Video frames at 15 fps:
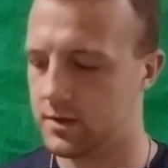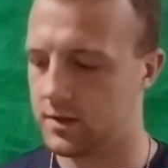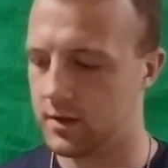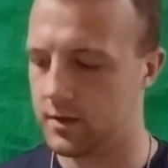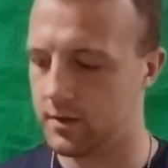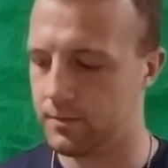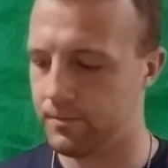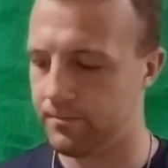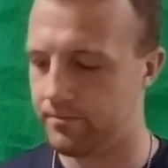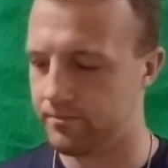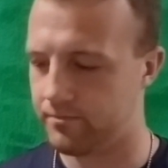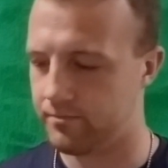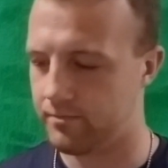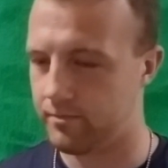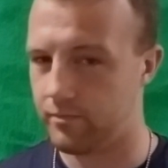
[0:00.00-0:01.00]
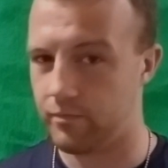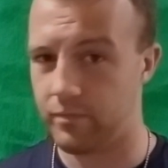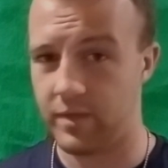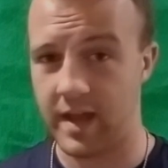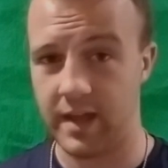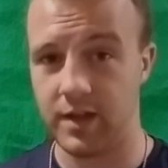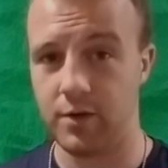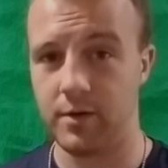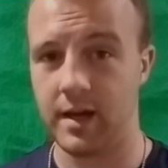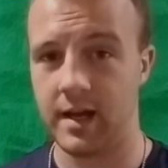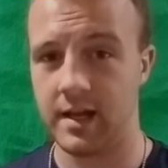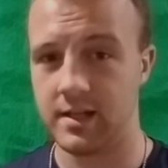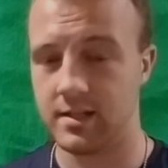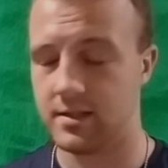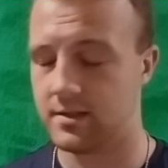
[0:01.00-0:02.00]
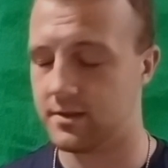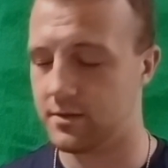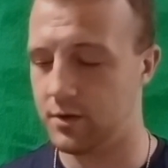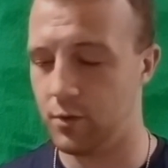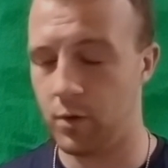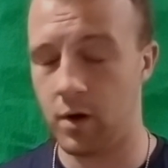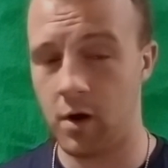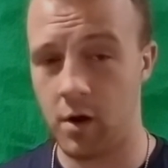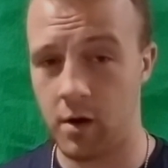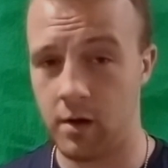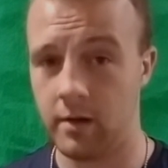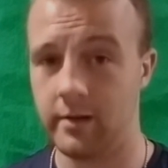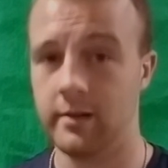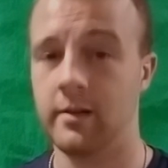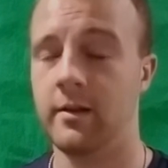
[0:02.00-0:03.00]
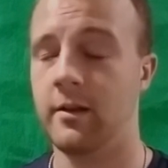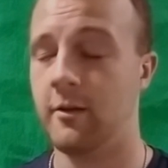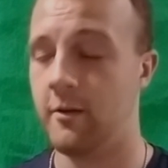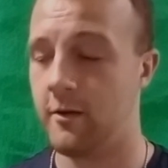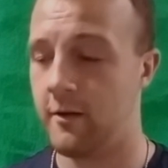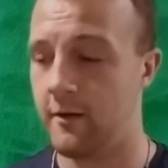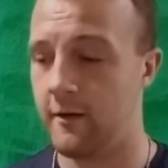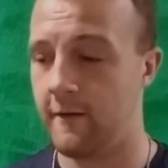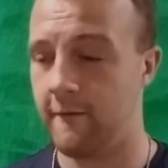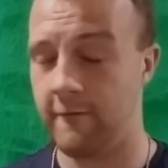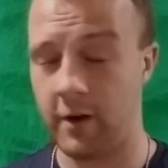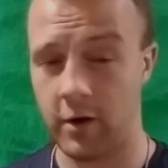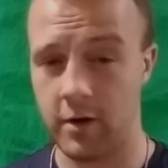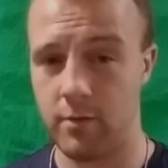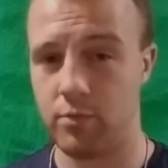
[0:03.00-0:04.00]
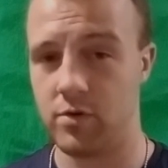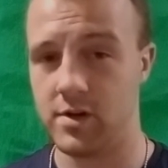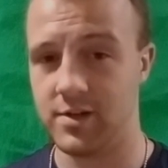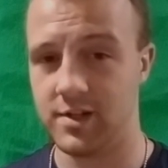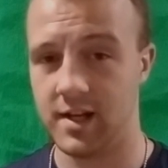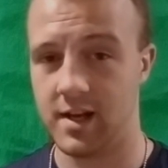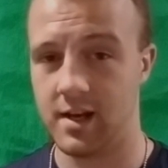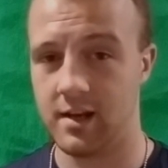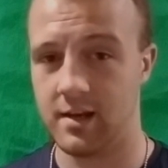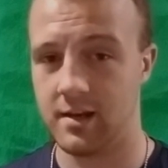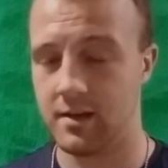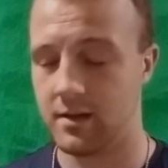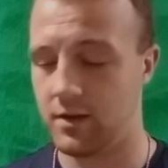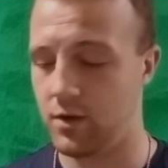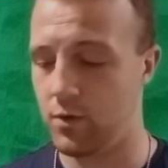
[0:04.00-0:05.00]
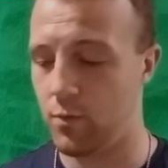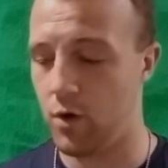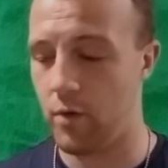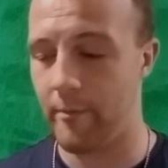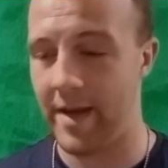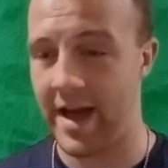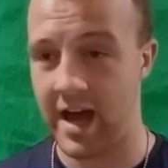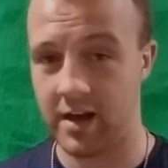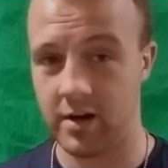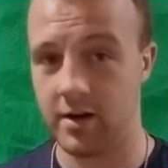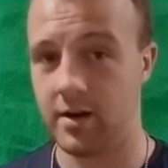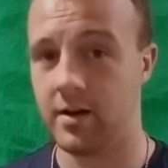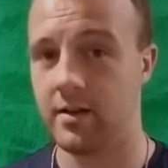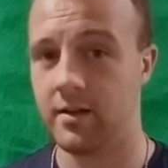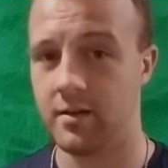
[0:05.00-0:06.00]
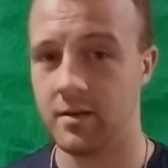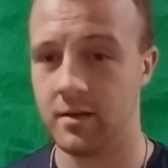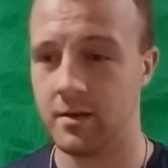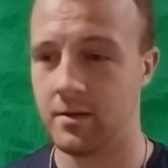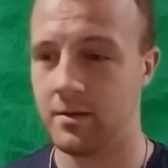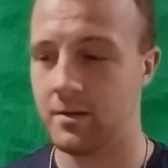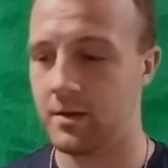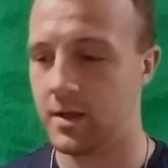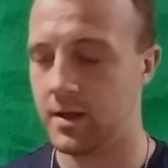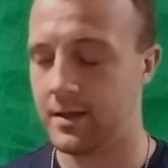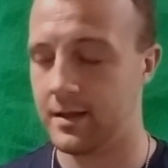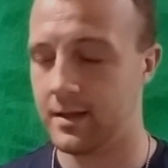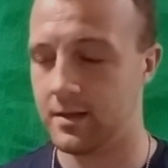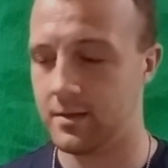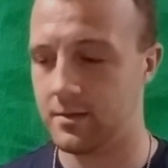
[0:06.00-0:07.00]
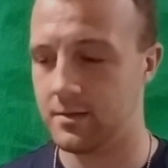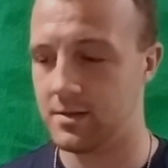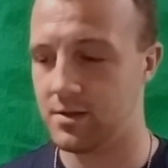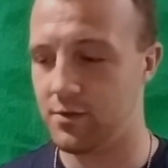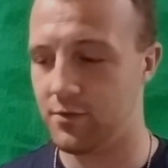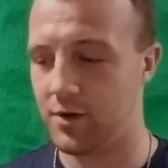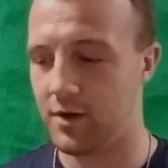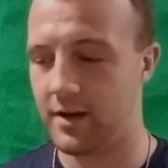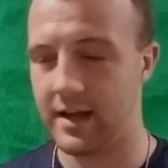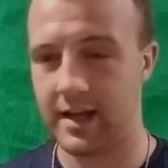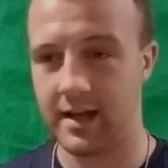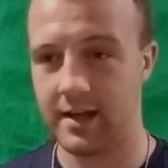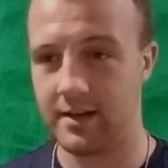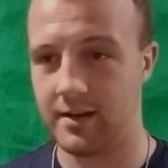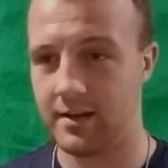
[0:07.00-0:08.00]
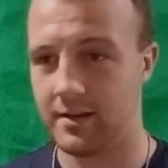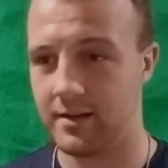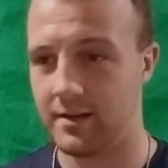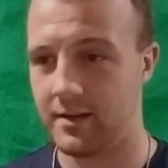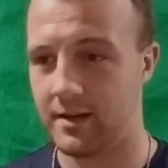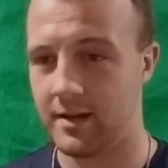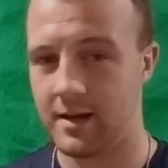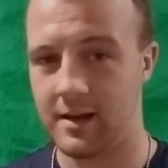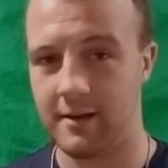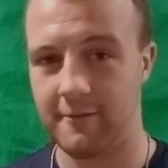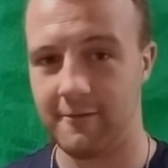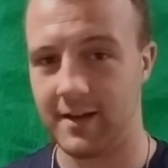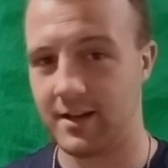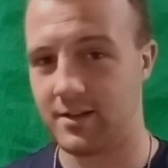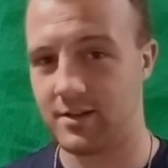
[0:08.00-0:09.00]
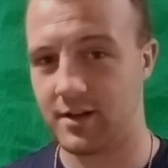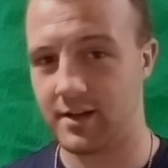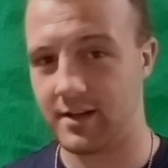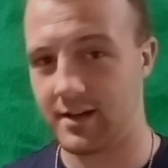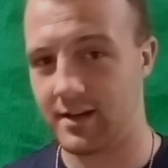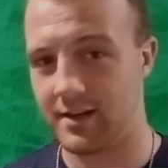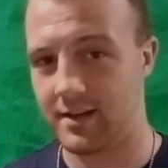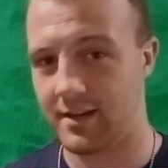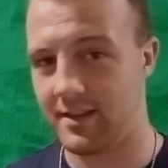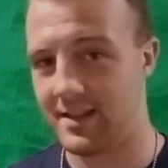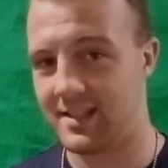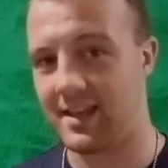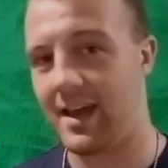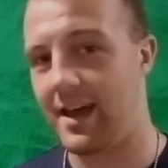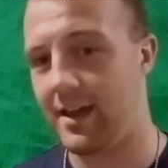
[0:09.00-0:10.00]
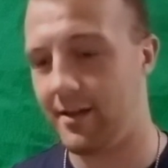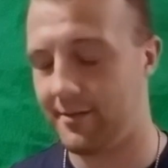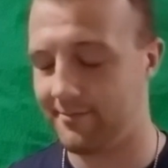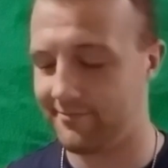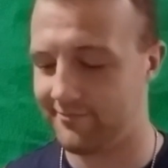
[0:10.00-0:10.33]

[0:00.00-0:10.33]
so thank you guys. You are all very appreciated. You all matter, and you've all had an effect on this guy.